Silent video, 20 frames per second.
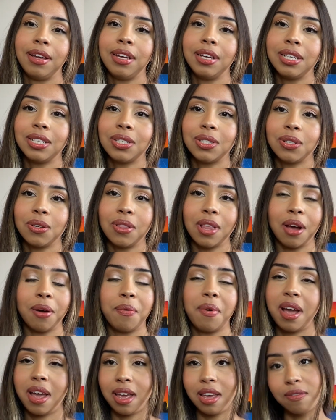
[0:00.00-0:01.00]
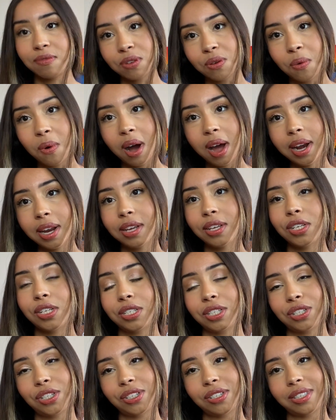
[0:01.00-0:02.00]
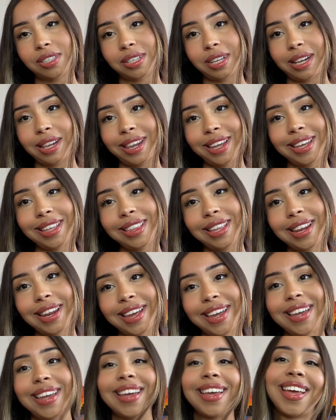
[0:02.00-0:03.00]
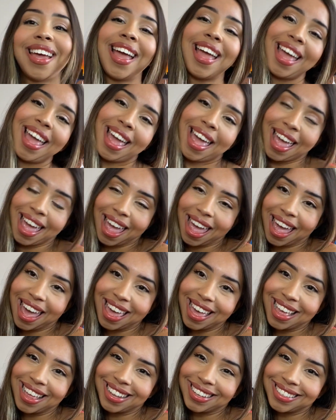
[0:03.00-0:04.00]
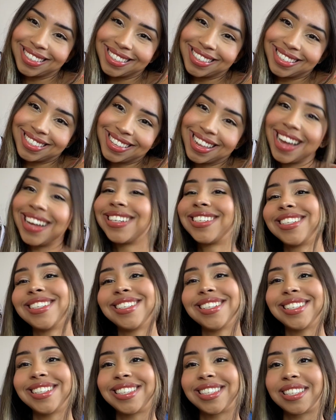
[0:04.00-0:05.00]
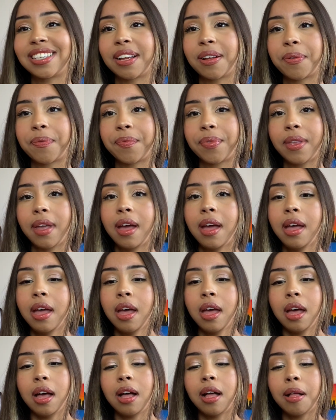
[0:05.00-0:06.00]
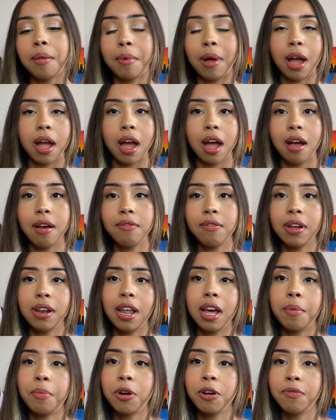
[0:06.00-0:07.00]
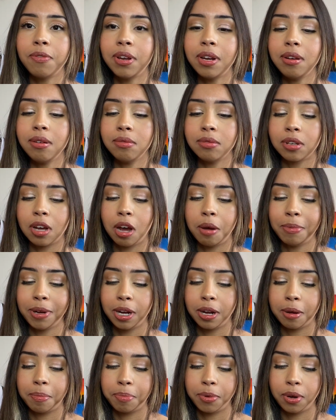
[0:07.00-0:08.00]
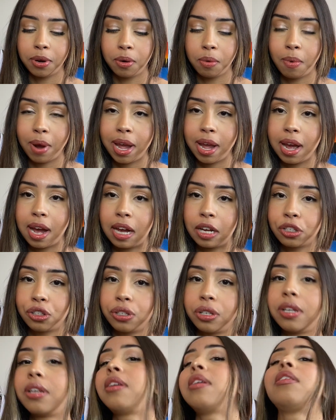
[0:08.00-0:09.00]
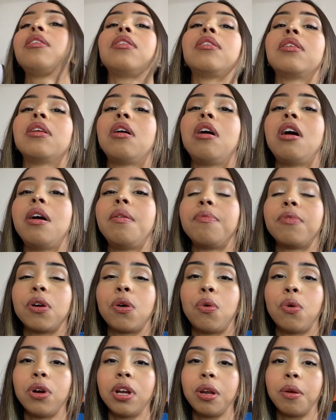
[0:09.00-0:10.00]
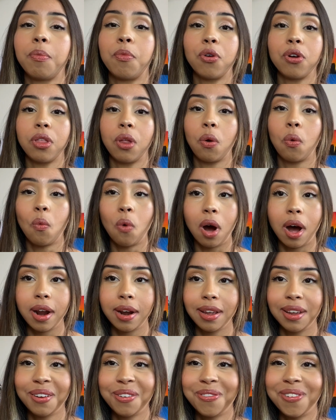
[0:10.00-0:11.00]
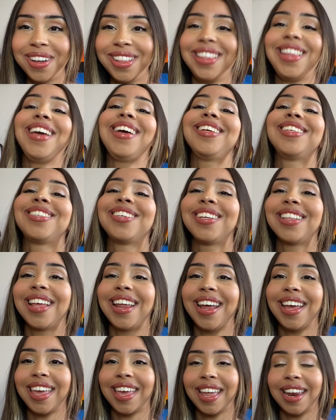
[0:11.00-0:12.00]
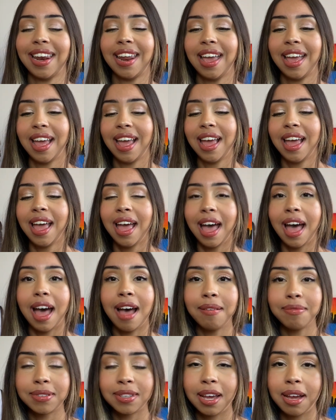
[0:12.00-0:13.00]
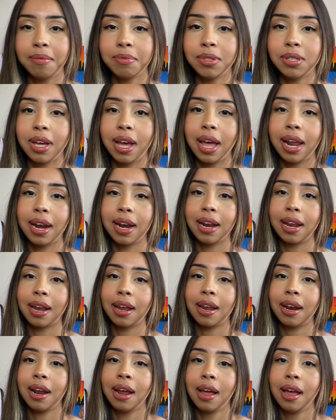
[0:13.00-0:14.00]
So that way, if you want it, you can just click the link and snatch it. I have a lot more videos coming up your way. Actually, I'm recording more than one in one day so that I can have time to edit it.